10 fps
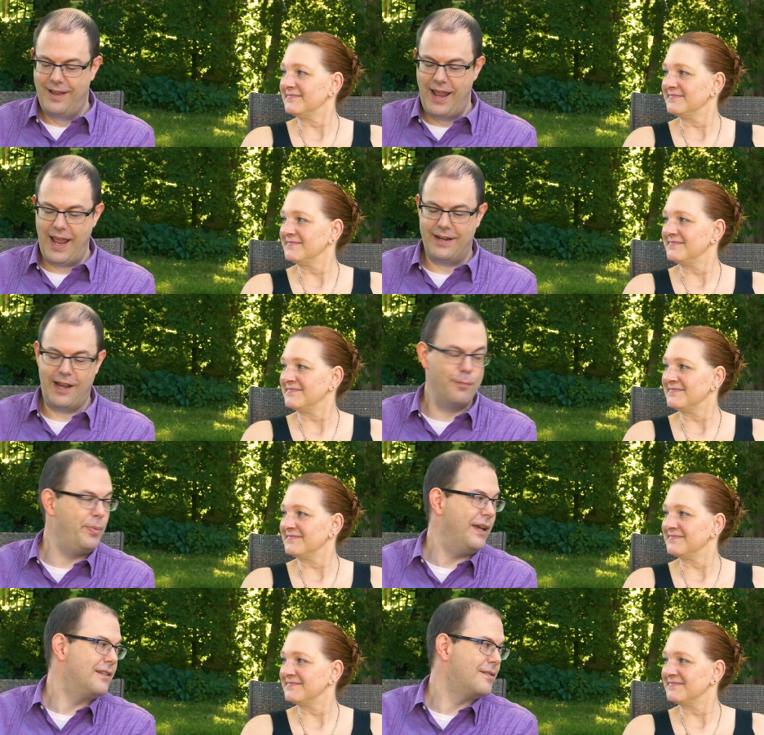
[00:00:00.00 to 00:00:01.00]
Speaker 1: hand
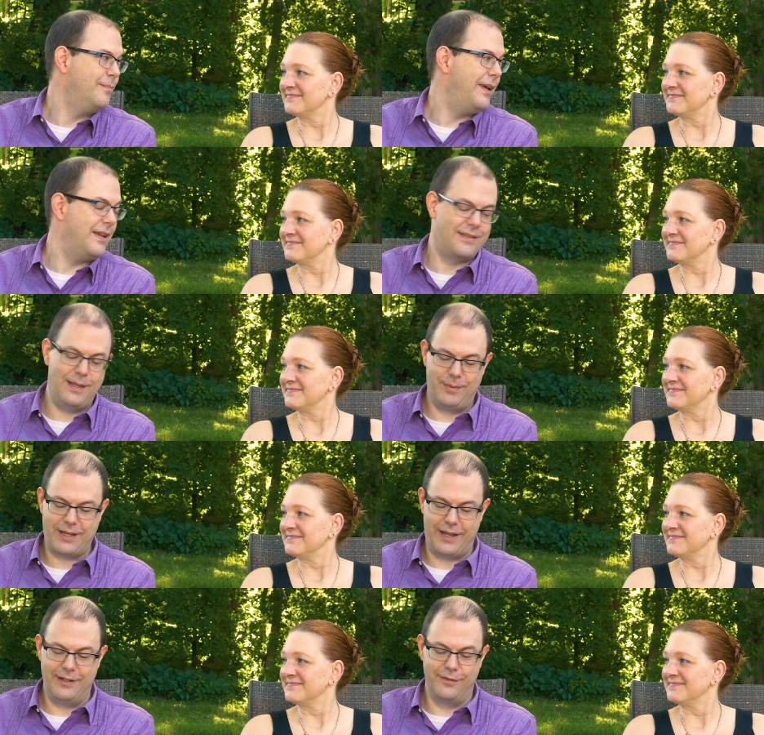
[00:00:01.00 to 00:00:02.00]
hairpiece may seem
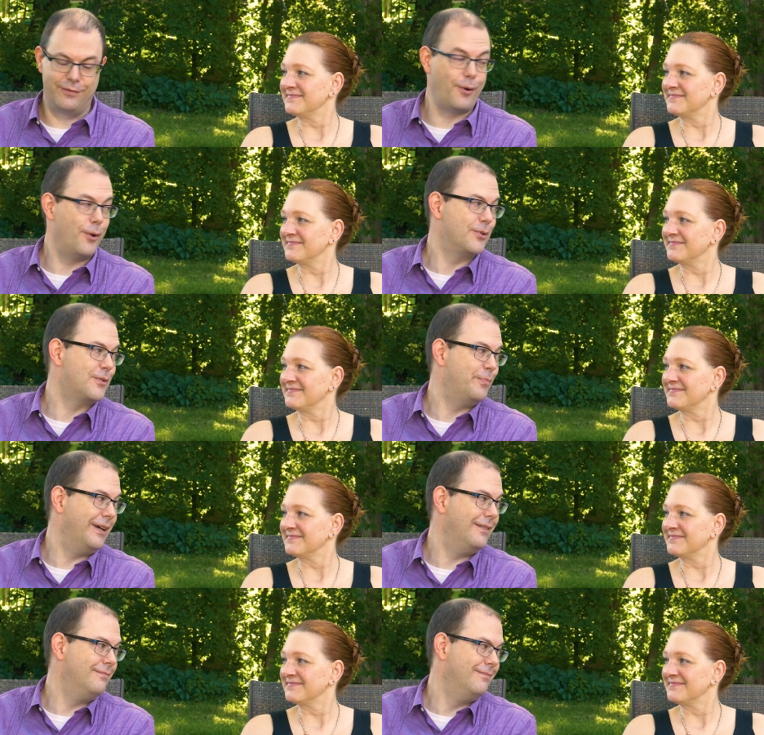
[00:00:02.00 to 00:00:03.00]
kind of gross,
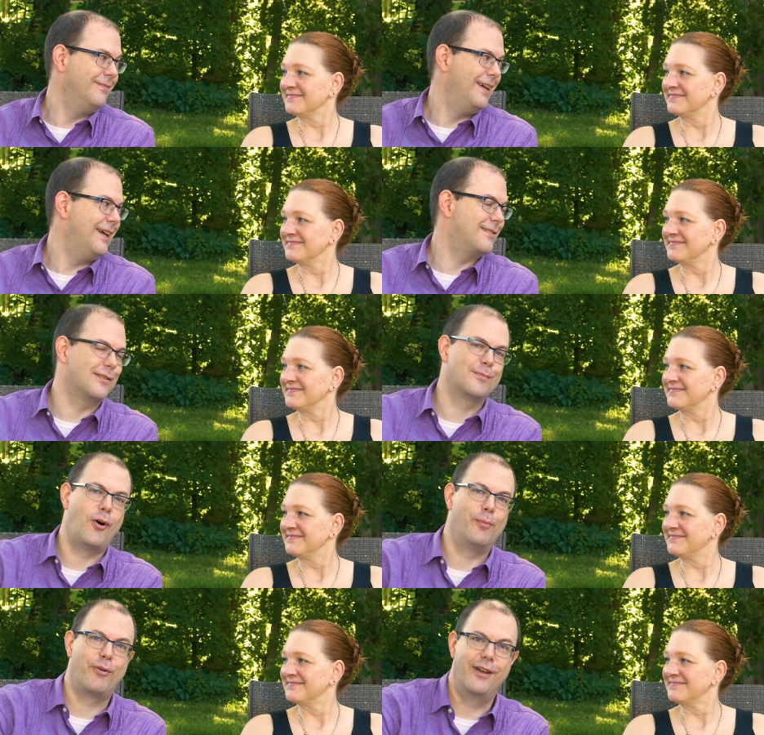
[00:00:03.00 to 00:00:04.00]
but it's a
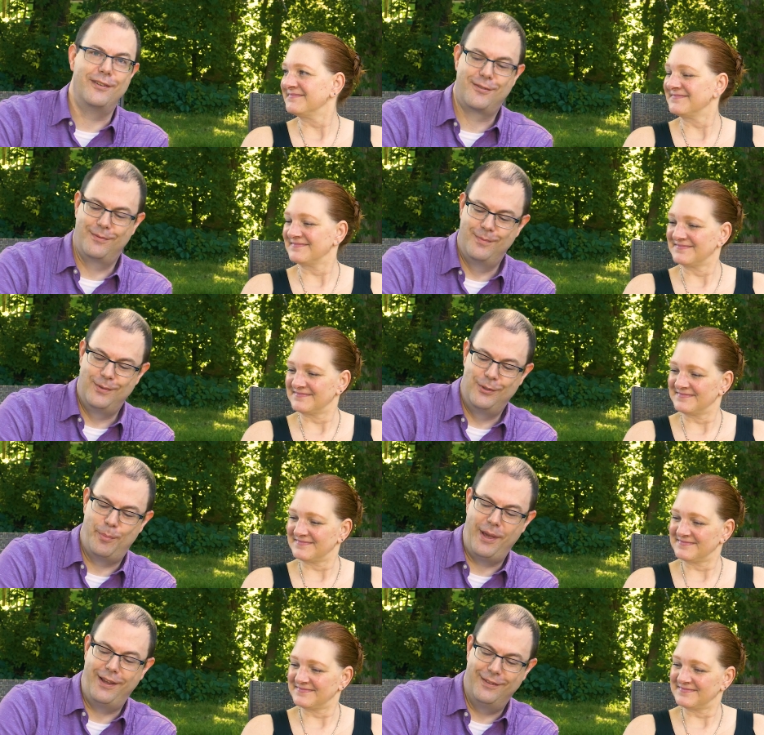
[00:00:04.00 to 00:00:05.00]
small price to
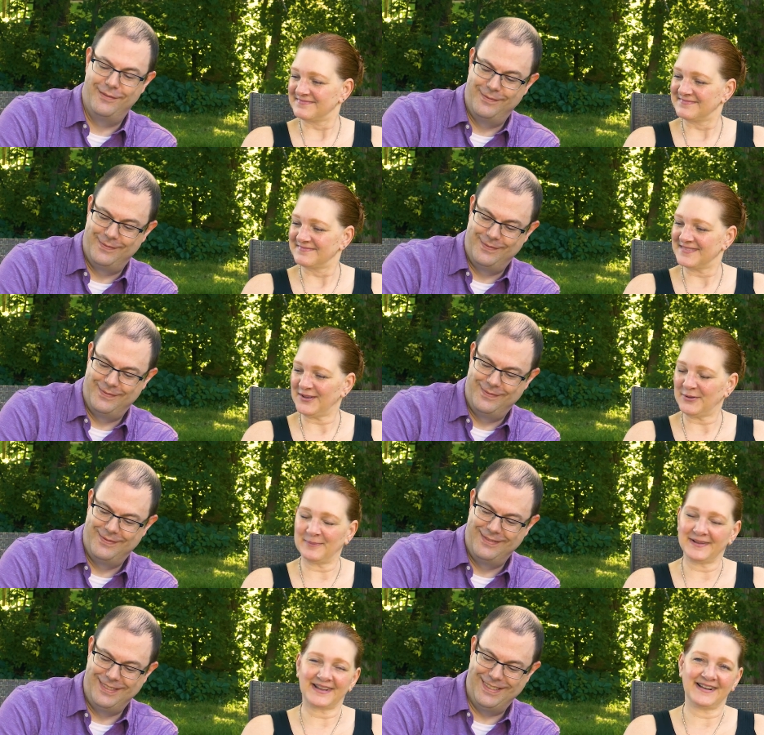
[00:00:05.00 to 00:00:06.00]
pay.
Speaker 2: Oh
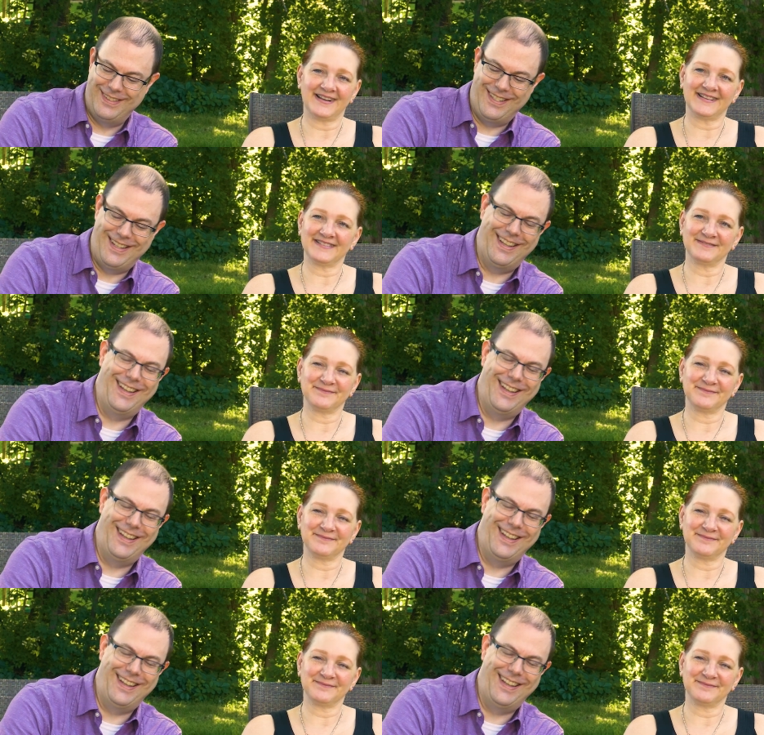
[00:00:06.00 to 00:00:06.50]
my God.